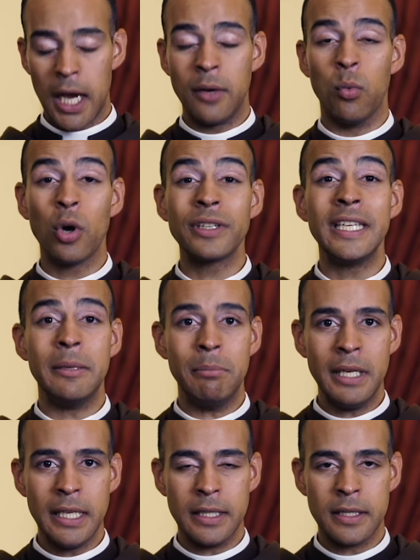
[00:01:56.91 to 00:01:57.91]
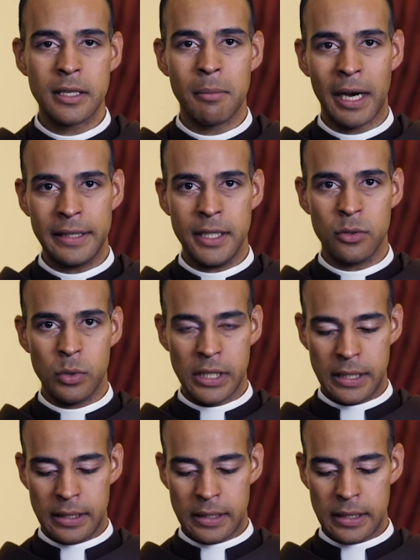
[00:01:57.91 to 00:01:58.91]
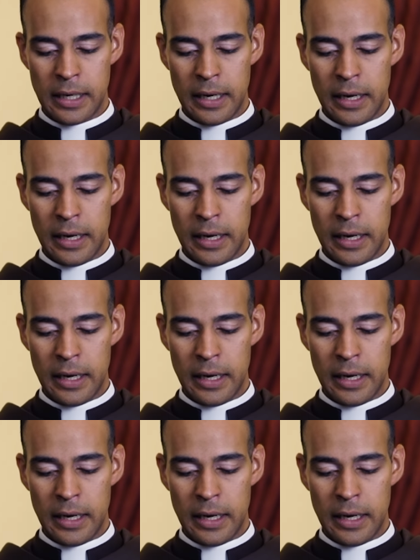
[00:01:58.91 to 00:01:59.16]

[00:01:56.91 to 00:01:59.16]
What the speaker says: And what he means by these words